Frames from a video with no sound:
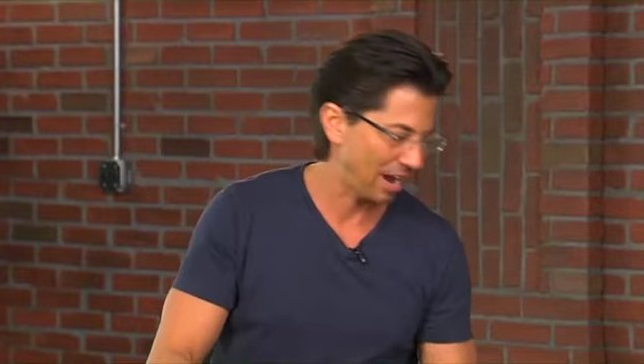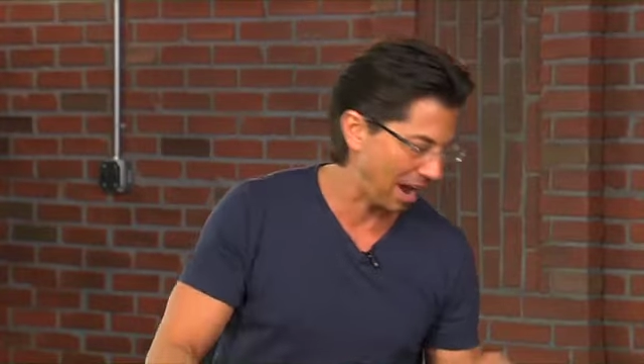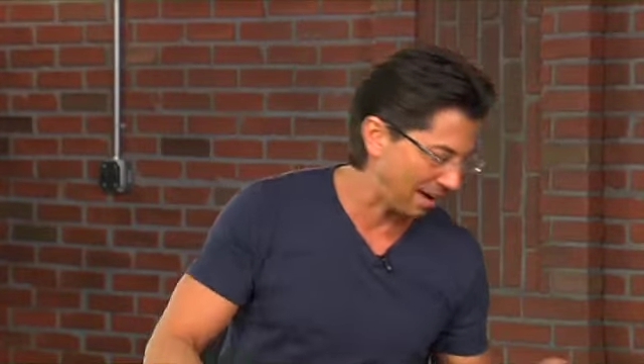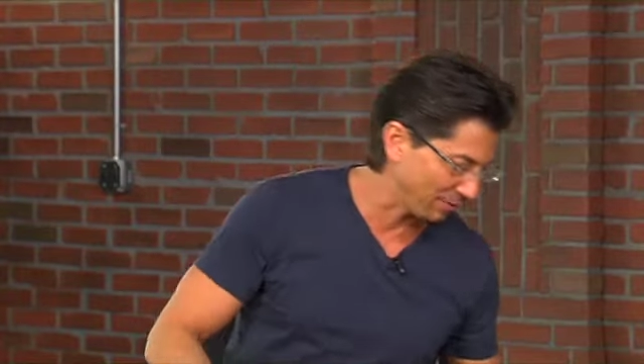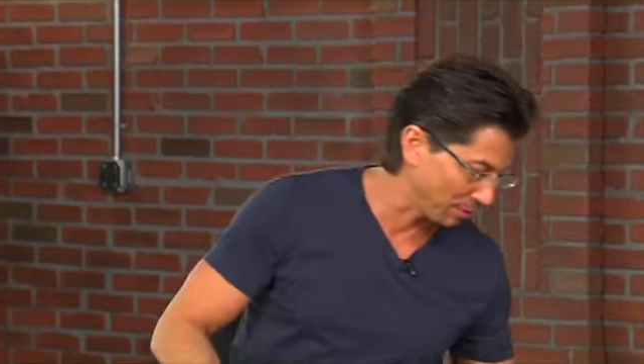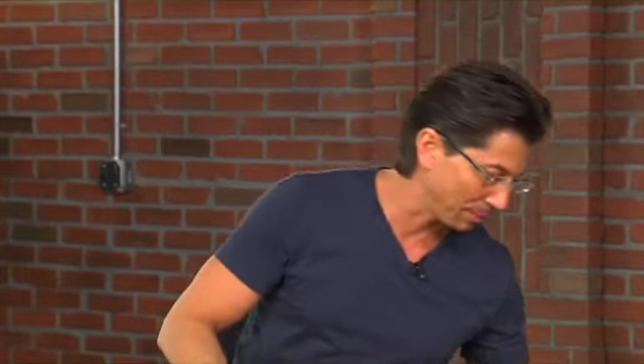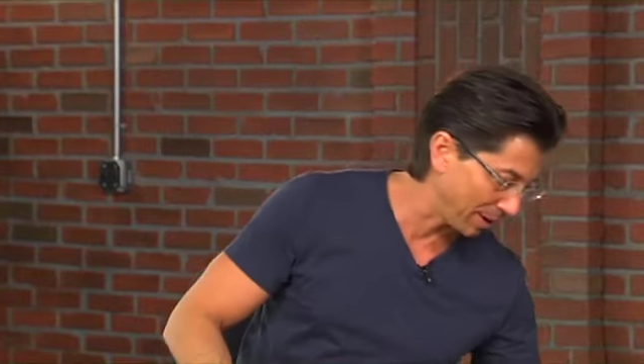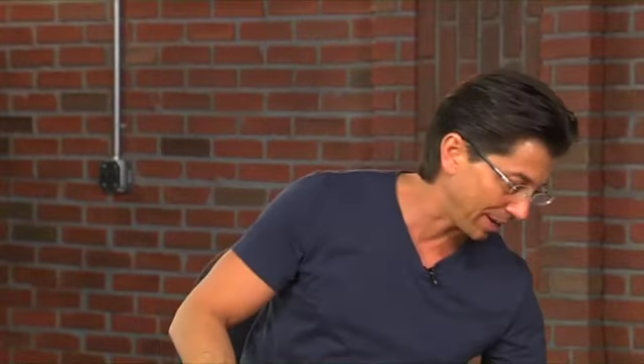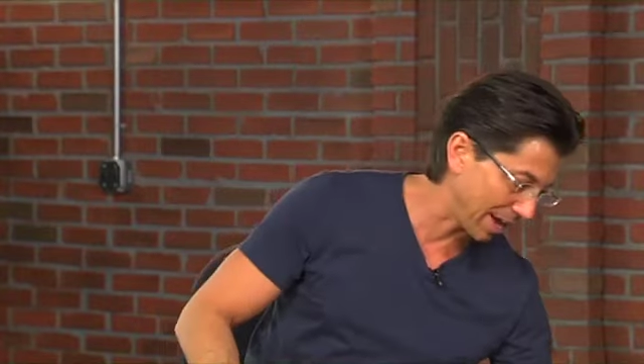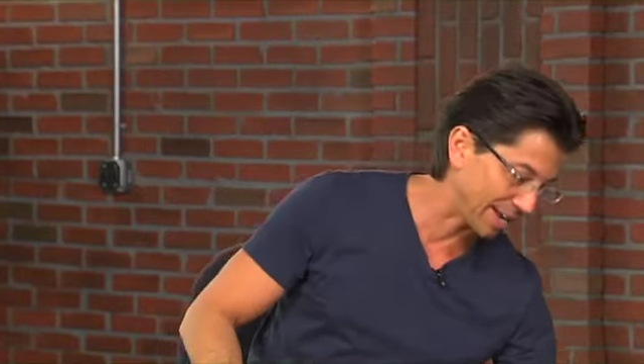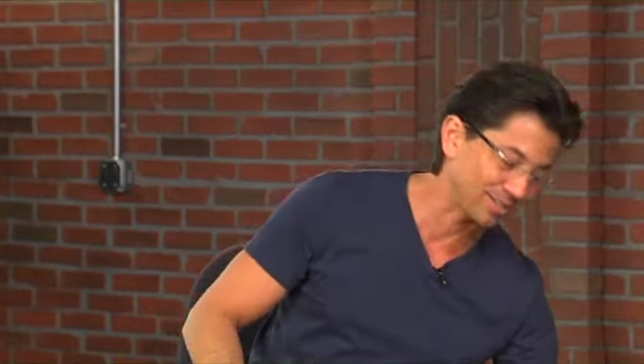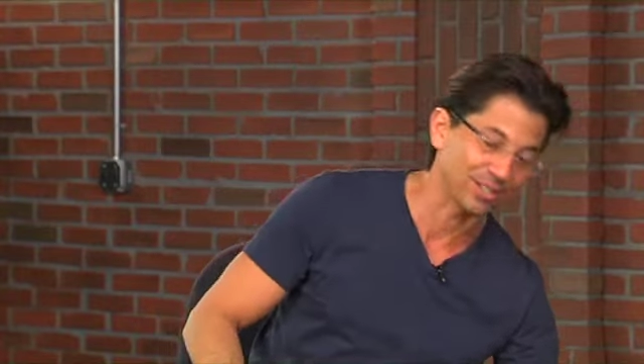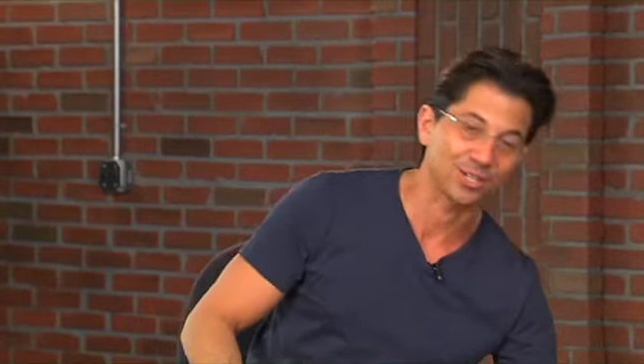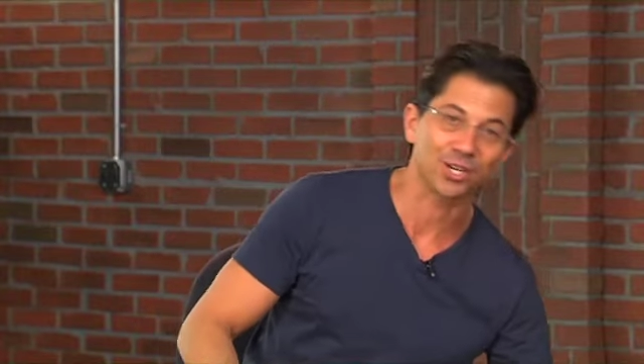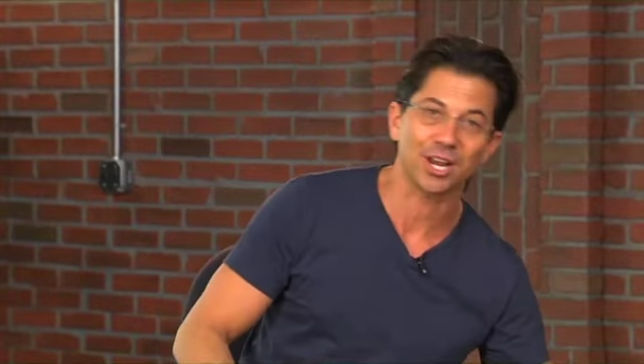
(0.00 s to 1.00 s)
Everybody
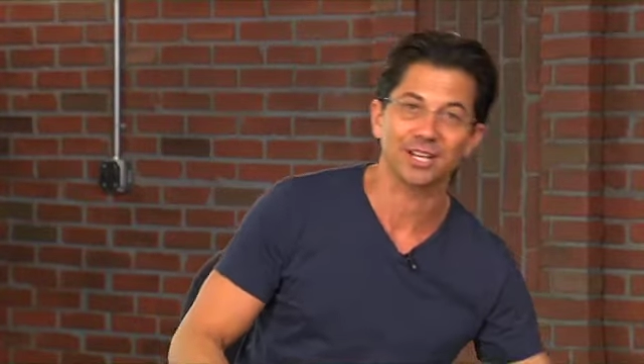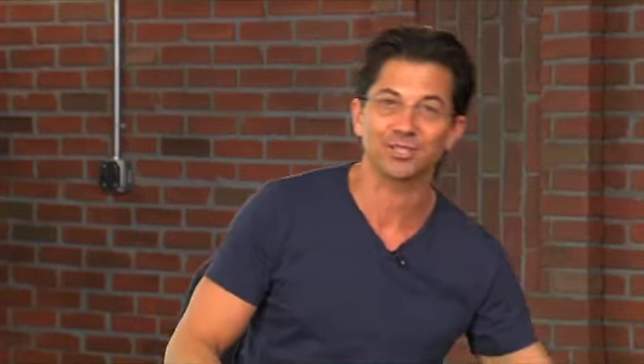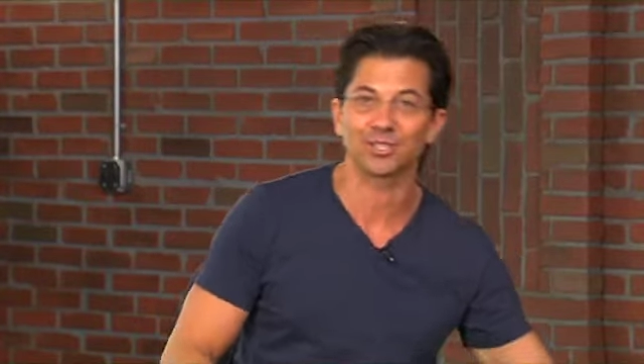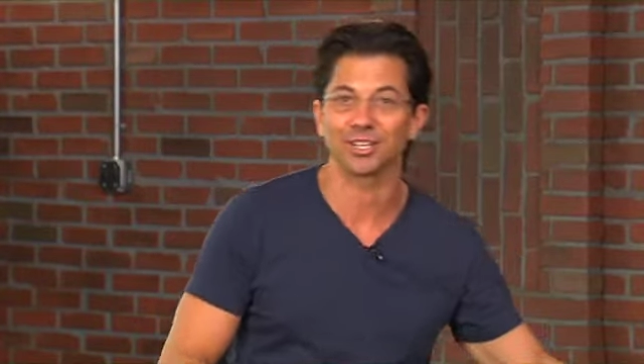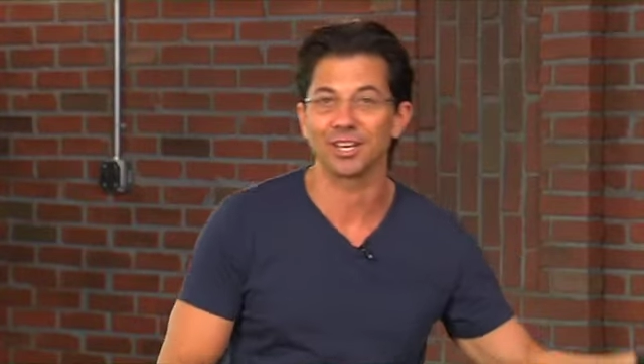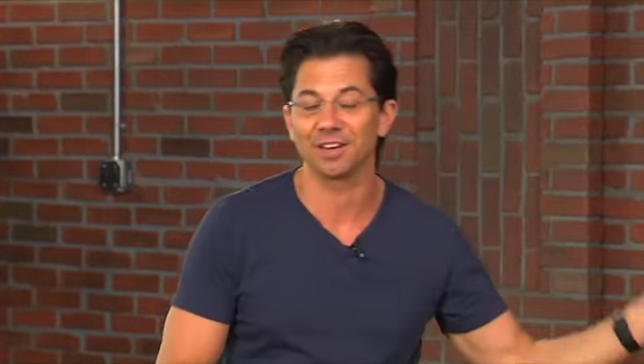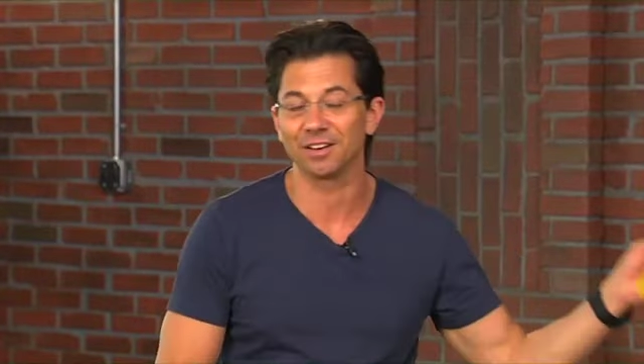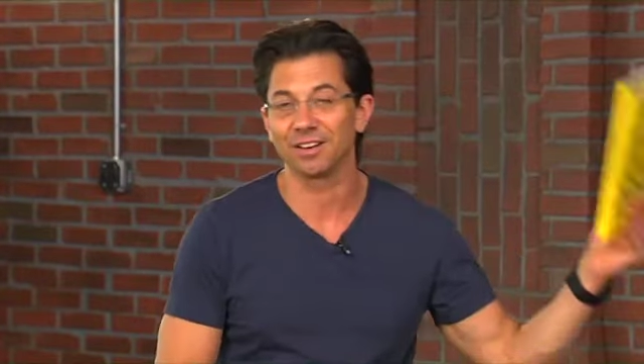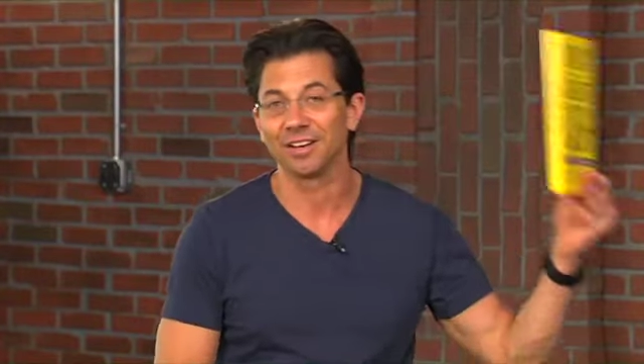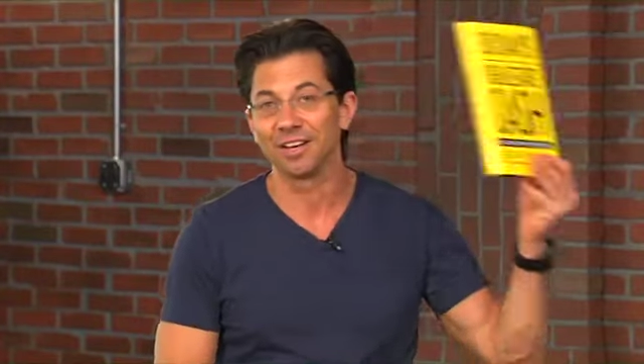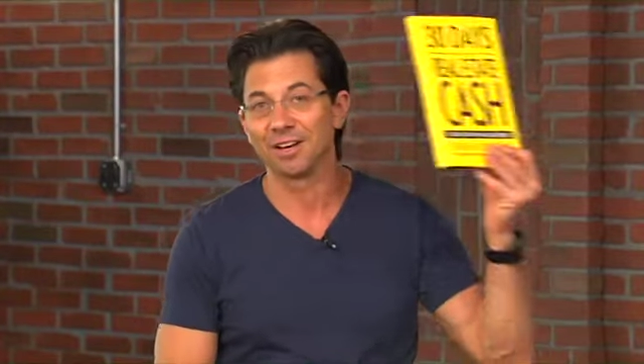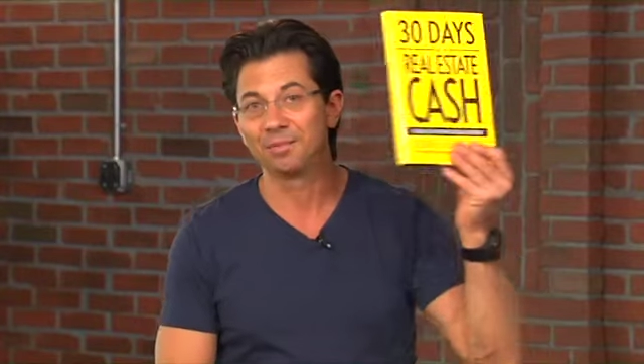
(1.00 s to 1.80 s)
has the chance to get